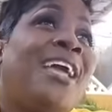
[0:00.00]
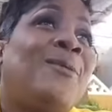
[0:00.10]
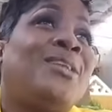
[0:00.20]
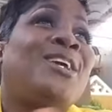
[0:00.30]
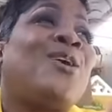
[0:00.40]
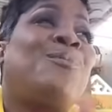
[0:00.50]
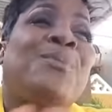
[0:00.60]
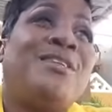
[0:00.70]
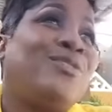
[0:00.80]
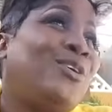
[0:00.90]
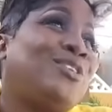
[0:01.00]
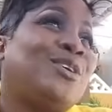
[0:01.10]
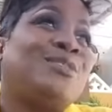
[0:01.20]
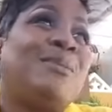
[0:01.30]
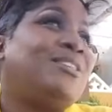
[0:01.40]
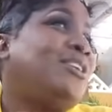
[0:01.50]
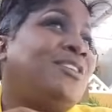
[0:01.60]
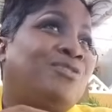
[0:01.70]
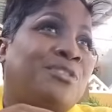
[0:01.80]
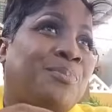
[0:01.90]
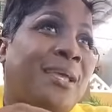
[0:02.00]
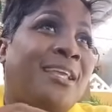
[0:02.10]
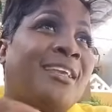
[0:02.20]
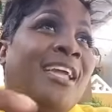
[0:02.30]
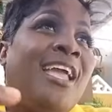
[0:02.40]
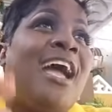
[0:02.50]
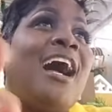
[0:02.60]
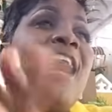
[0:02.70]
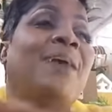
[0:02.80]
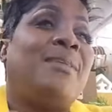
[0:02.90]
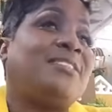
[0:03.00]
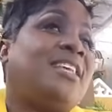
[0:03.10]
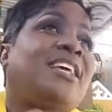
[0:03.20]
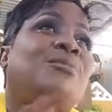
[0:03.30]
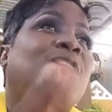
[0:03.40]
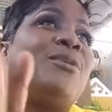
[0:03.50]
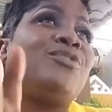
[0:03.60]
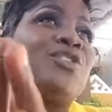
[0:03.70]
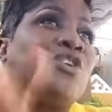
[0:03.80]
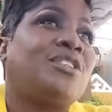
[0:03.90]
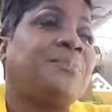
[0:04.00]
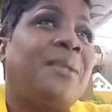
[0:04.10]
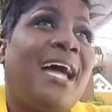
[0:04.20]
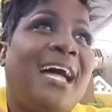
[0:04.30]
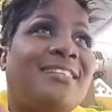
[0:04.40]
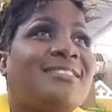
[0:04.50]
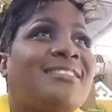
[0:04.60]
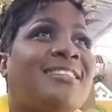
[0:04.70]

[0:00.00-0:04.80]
When you come, please don't touch. No disrespect. They said you must touch plants.